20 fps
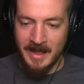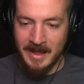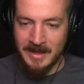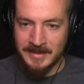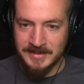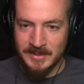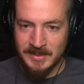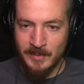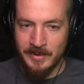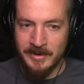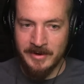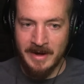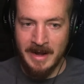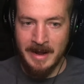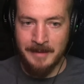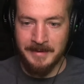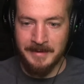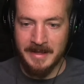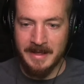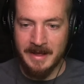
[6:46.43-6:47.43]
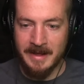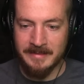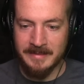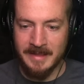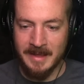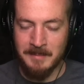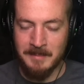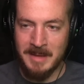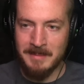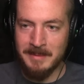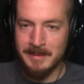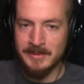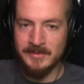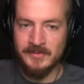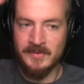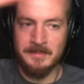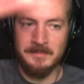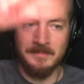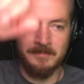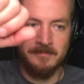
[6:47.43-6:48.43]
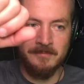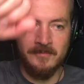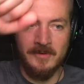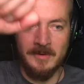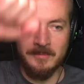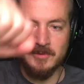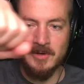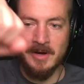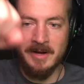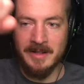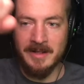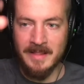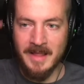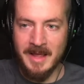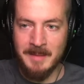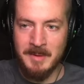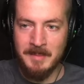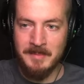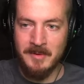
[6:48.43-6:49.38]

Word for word: I also wonder how he got that. Maybe it was from from trying to climb